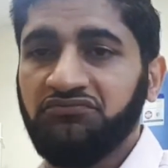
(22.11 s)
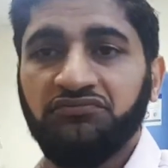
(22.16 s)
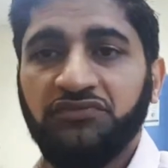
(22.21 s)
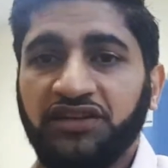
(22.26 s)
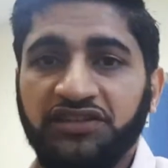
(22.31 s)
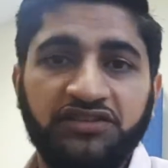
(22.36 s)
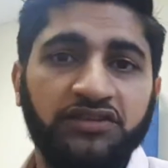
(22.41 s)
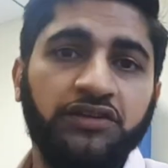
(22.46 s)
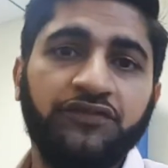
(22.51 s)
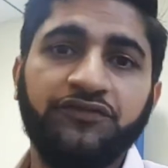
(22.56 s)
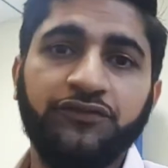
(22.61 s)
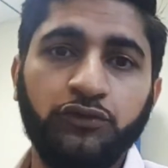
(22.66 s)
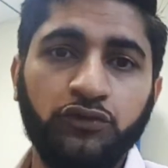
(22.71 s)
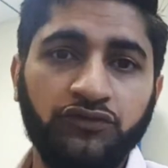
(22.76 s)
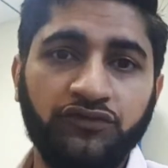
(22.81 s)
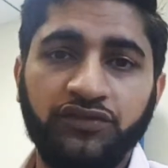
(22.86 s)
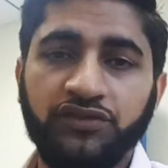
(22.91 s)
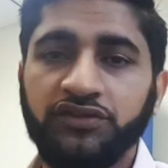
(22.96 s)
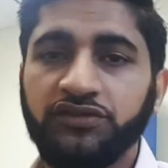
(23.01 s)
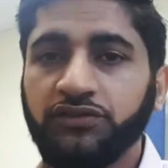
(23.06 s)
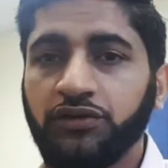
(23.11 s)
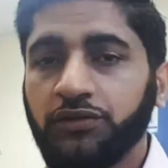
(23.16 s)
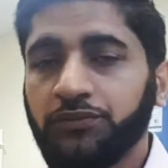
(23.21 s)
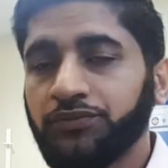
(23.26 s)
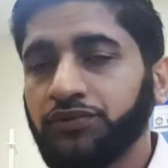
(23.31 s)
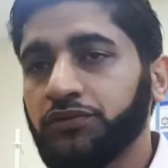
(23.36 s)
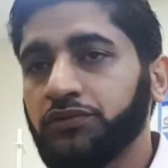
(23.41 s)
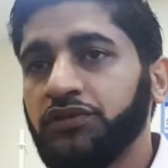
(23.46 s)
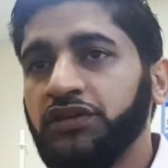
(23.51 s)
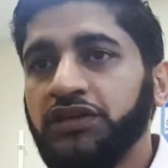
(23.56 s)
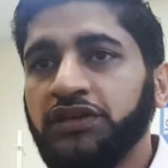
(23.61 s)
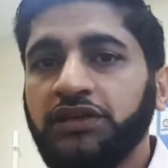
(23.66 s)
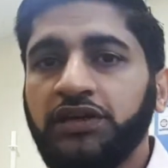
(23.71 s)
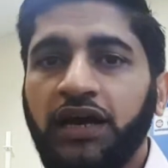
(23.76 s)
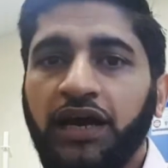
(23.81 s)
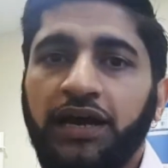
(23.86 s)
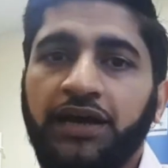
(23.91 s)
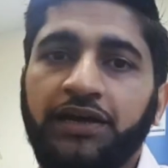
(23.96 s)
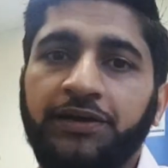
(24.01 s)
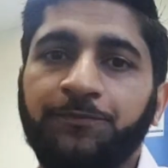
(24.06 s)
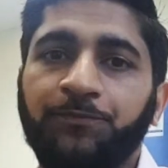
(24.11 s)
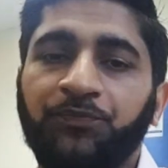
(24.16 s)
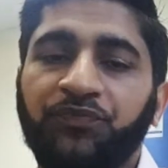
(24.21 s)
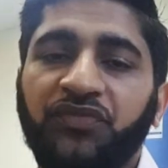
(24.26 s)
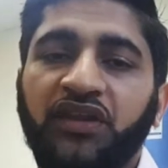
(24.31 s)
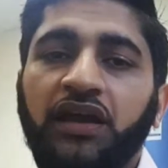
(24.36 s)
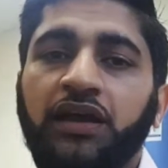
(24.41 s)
let's say, food, for example, and